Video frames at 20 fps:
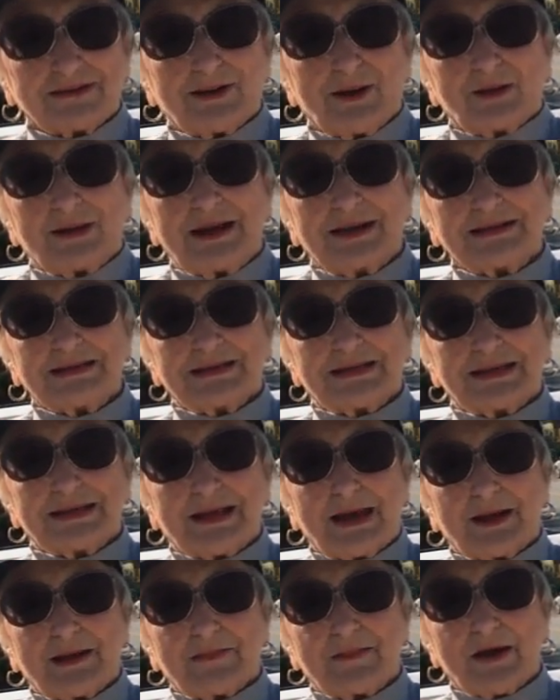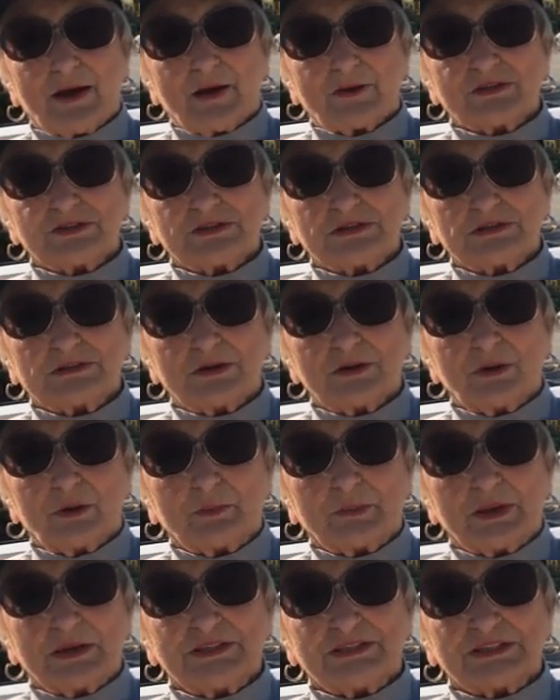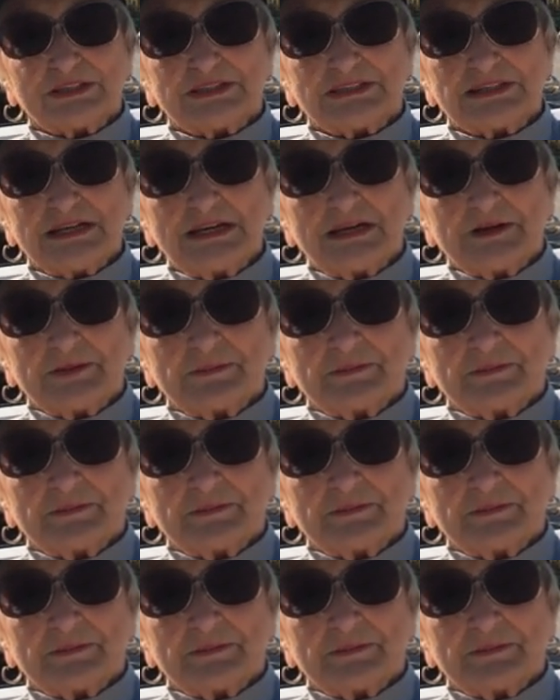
to, to get out of the house, to go places.